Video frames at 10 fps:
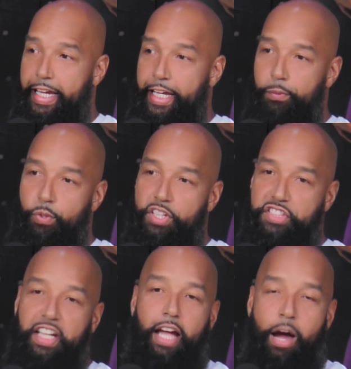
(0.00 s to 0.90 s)

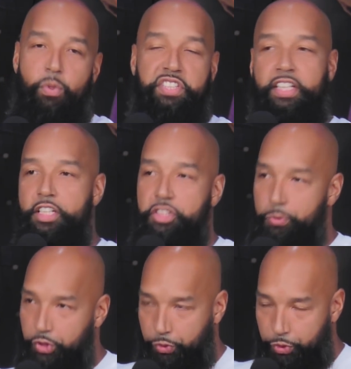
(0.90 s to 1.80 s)
I was an easy
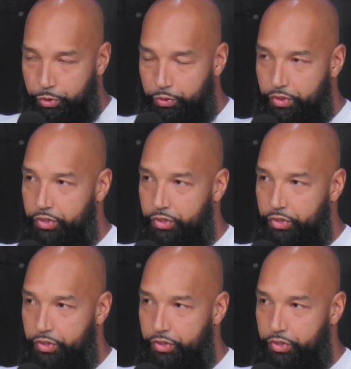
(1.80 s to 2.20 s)
recruit.